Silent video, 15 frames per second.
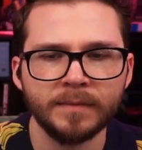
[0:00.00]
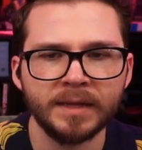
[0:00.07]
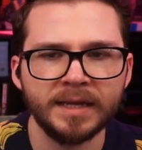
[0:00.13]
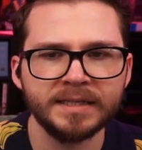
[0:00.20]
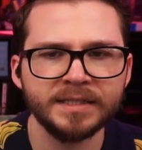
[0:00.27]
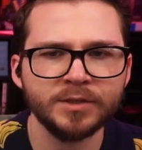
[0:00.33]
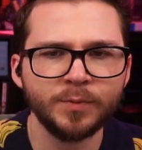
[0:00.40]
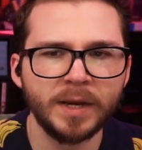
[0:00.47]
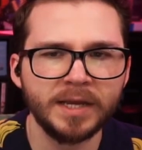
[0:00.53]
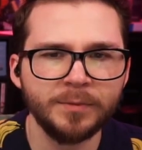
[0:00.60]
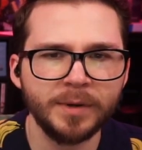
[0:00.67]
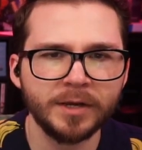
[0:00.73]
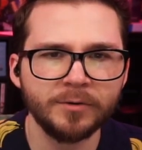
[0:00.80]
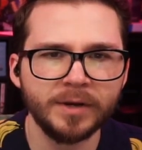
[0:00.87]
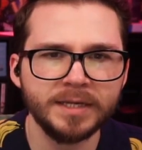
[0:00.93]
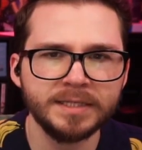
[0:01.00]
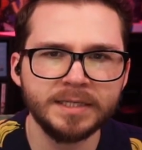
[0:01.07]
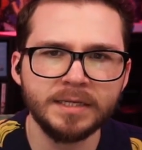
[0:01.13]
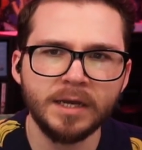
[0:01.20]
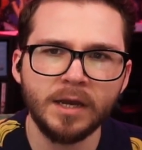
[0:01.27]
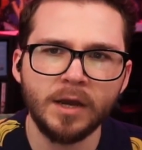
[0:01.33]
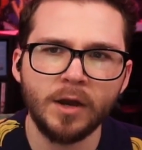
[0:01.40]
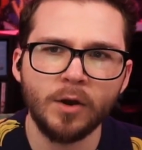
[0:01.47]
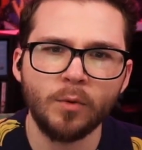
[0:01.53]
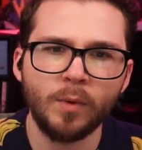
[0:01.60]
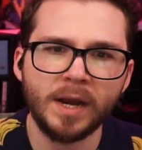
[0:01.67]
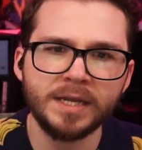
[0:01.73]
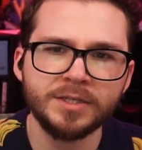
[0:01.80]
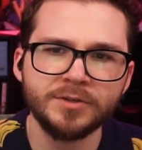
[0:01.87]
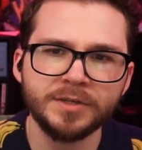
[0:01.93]
Is this why he went crazy?
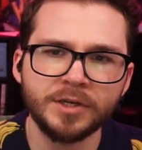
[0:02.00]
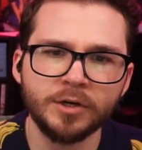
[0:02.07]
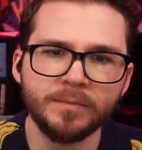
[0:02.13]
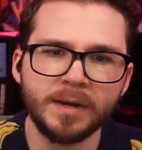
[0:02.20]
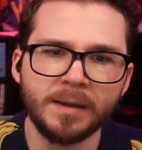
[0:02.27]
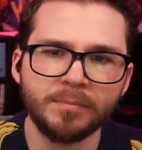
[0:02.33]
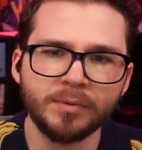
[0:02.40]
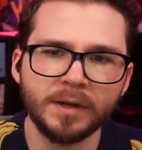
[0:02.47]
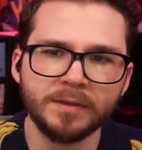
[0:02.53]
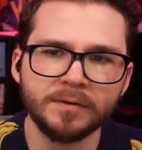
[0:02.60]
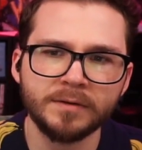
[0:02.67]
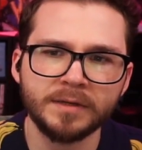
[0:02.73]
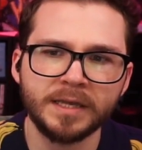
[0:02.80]
Why did you kill my brother?